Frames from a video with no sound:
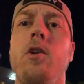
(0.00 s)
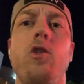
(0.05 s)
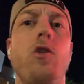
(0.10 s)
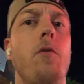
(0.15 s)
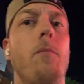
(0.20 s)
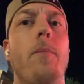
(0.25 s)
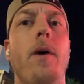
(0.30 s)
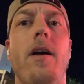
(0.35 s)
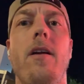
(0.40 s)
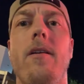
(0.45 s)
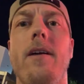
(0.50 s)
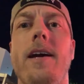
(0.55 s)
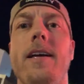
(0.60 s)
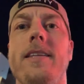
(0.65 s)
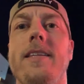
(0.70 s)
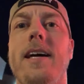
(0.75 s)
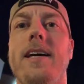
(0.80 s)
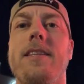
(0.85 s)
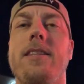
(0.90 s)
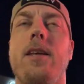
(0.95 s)
You better
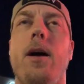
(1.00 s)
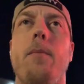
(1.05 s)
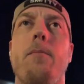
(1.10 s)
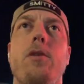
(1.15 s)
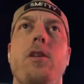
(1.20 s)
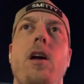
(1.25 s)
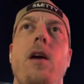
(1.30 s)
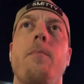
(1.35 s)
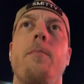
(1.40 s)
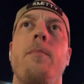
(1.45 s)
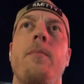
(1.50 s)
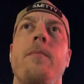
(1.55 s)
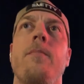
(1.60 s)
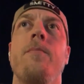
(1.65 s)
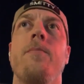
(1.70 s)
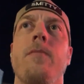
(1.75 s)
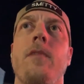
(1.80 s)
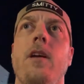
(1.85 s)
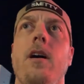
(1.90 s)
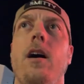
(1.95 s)
hit that thumbs up
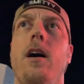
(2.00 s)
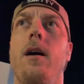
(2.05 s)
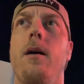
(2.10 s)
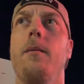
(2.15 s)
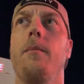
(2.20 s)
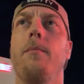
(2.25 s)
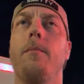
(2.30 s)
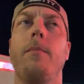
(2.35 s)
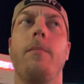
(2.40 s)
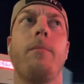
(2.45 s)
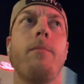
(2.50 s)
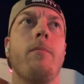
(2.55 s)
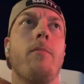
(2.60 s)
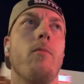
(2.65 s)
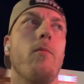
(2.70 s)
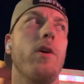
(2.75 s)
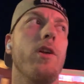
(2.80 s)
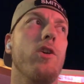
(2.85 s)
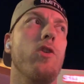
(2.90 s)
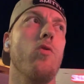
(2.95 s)

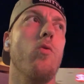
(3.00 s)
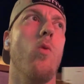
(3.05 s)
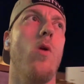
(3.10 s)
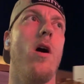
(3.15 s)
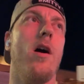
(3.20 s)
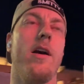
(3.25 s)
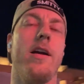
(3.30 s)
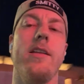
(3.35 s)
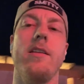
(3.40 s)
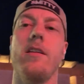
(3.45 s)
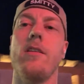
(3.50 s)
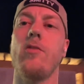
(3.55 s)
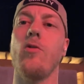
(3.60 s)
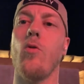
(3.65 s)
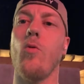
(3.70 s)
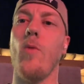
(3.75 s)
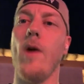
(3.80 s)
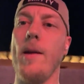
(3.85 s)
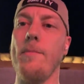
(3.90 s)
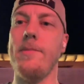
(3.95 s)
when you walk in the
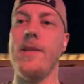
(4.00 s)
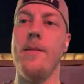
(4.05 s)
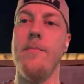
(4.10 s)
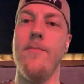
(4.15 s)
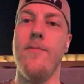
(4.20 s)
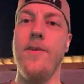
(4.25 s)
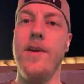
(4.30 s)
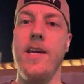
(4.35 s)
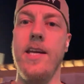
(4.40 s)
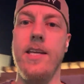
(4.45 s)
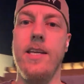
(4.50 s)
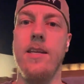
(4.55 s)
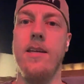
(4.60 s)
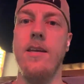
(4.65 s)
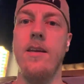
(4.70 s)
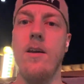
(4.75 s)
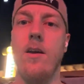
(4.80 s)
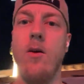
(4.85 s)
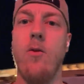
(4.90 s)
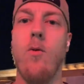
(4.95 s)
door. Wipe them feet.
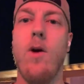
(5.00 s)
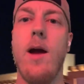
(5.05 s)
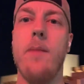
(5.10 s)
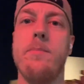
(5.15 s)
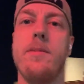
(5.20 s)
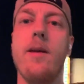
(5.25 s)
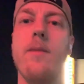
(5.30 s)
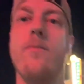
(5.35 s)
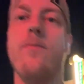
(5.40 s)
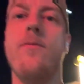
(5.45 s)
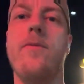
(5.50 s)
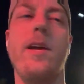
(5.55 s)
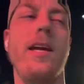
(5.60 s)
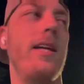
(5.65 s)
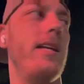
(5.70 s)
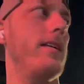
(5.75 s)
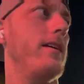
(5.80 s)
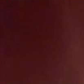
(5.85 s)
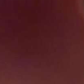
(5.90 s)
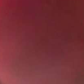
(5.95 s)
Wipe them
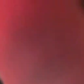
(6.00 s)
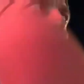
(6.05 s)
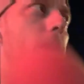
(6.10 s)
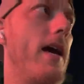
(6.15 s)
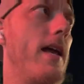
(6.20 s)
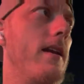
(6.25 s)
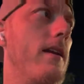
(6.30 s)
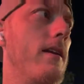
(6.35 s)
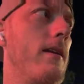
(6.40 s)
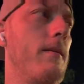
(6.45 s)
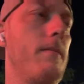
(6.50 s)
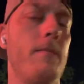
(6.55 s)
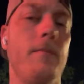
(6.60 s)
feet, young men.